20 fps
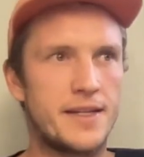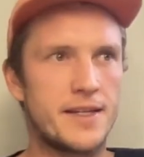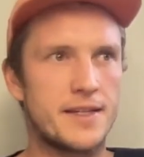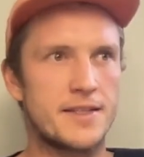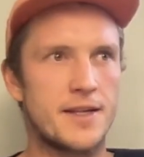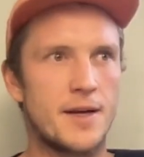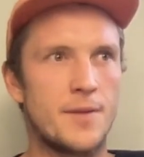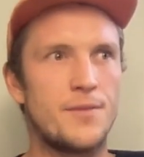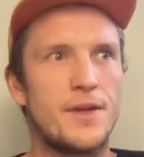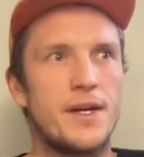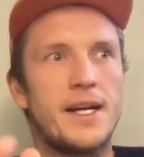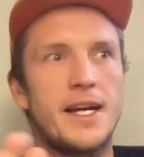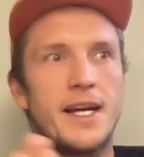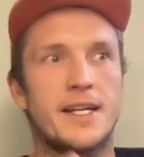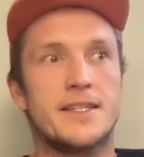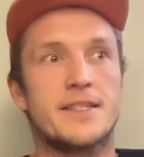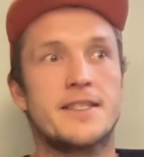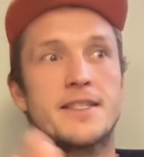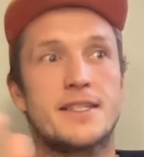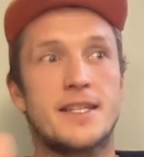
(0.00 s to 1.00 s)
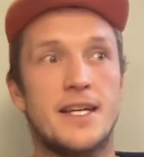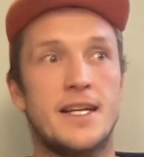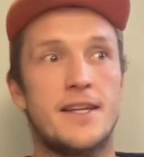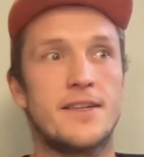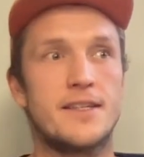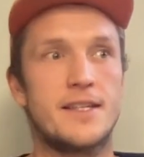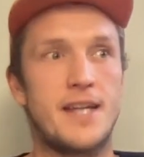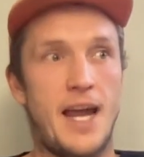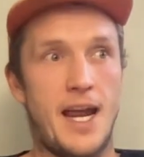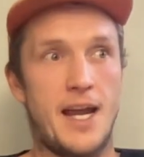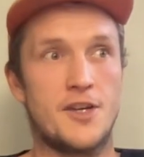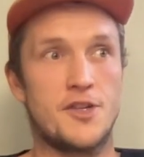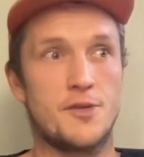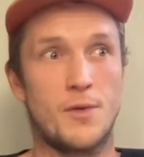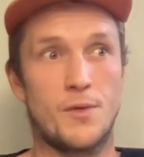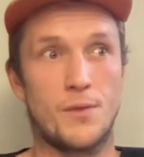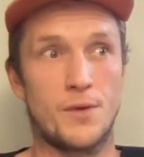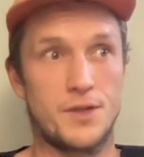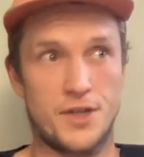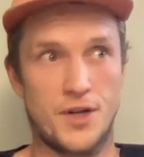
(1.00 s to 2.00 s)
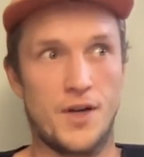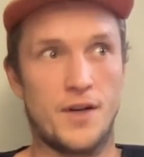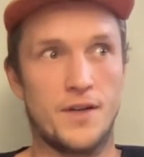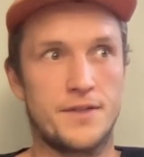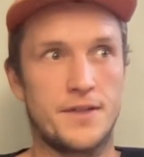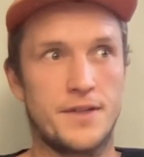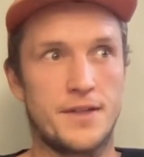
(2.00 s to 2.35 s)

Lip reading: to something and see the tangible result.